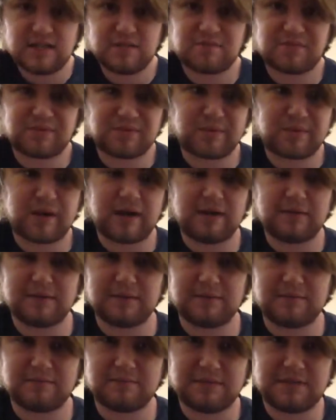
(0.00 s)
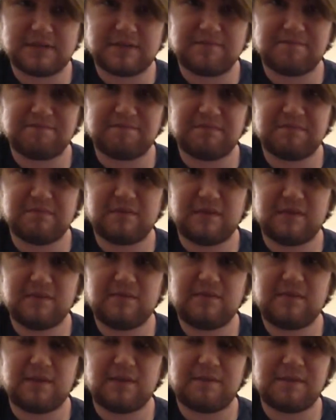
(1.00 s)
the problems
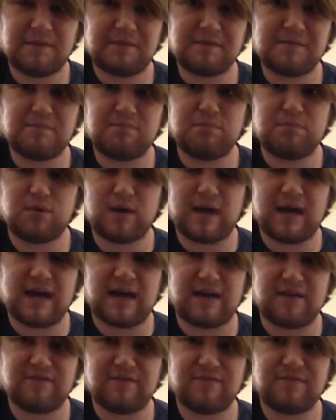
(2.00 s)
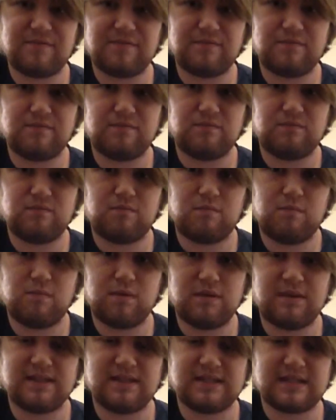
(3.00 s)
that people will have
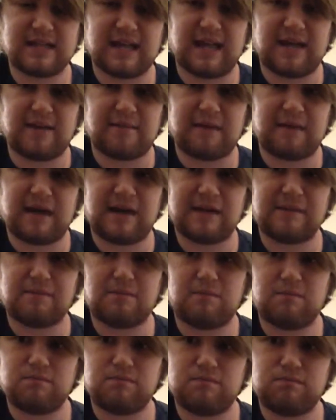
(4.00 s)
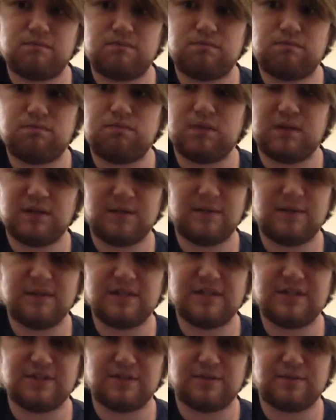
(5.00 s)
with this game. I really,
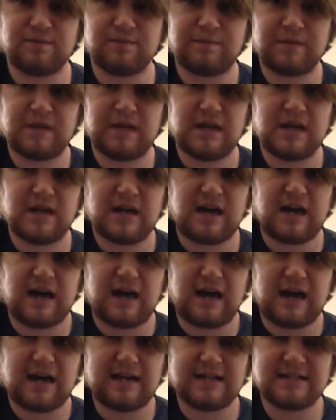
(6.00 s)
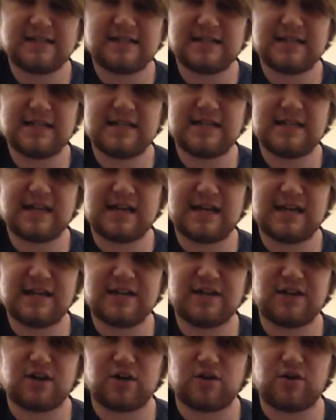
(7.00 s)
really do. I see that
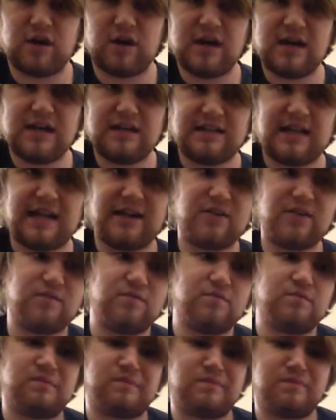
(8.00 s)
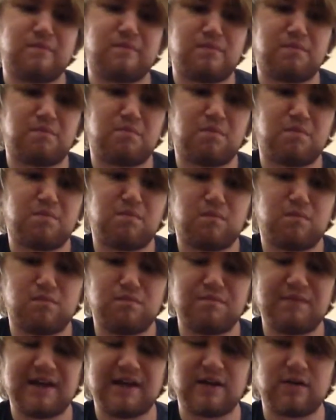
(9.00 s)
they
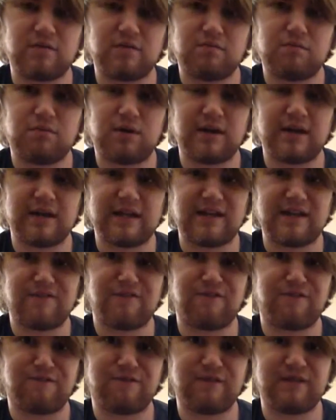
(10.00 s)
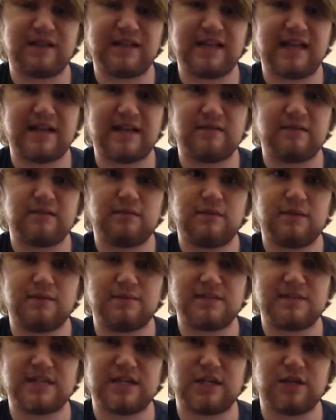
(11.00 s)
don't want to affiliate
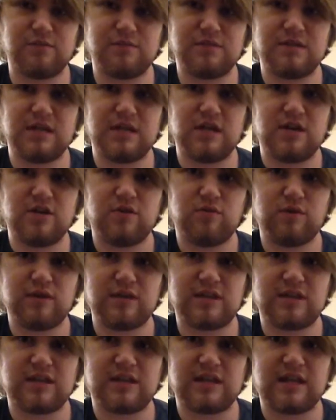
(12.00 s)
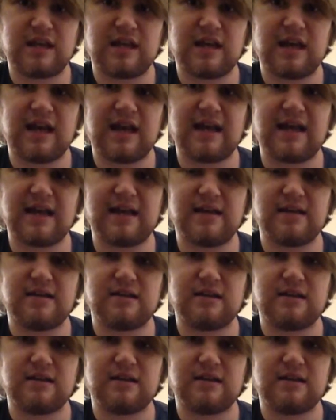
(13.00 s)
themselves with a